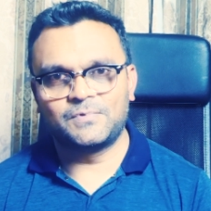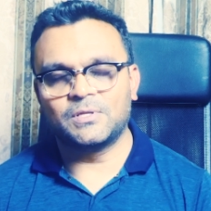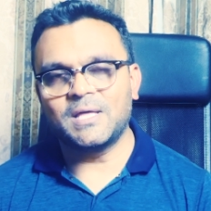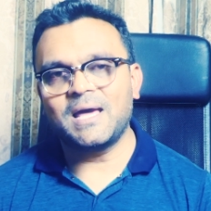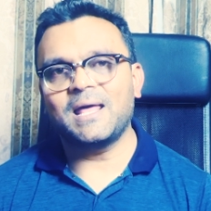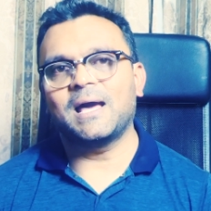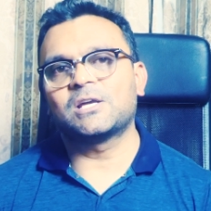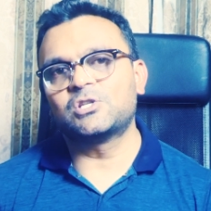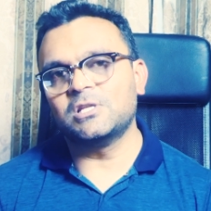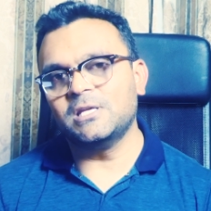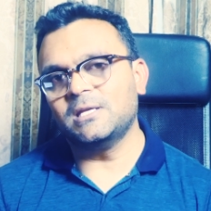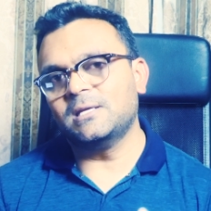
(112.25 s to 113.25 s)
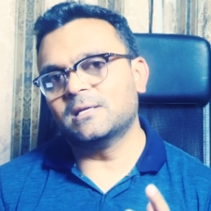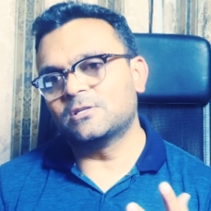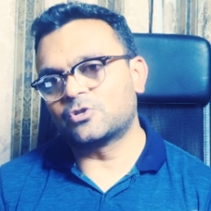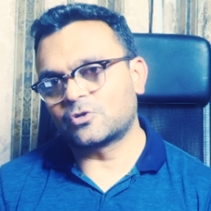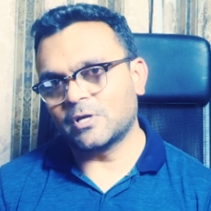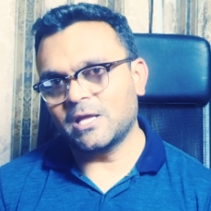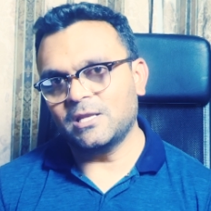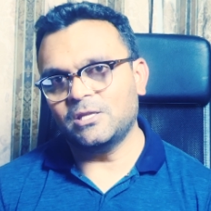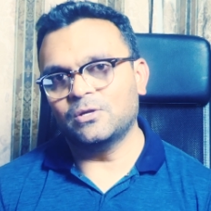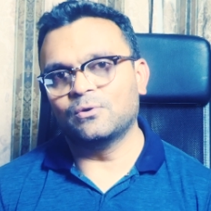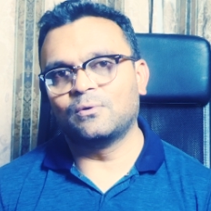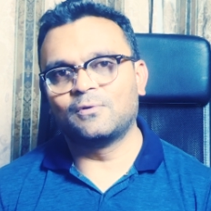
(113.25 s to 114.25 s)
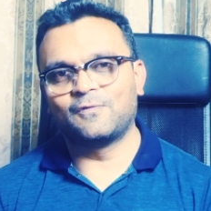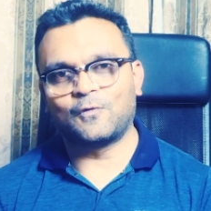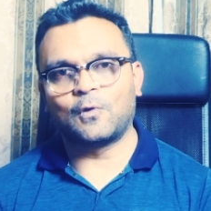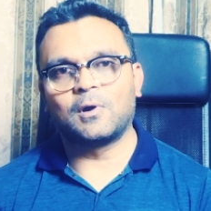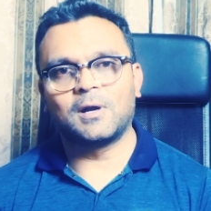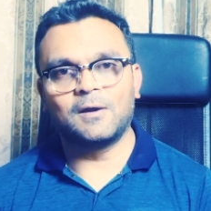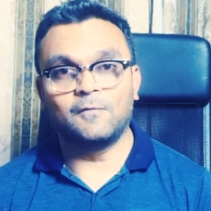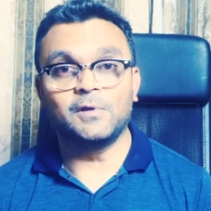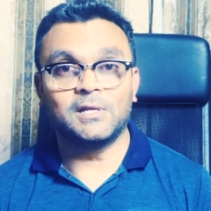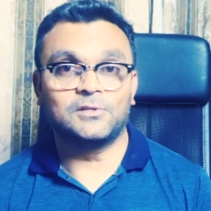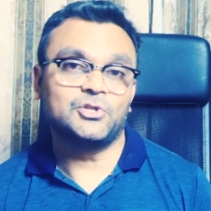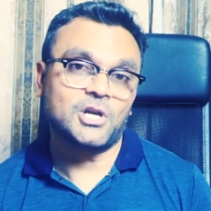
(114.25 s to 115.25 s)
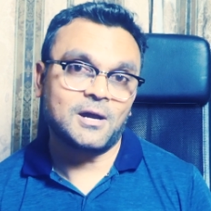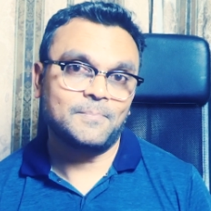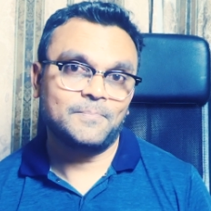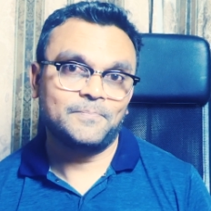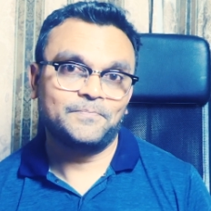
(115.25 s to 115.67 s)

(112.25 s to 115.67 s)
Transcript: So that actually train you for a real job.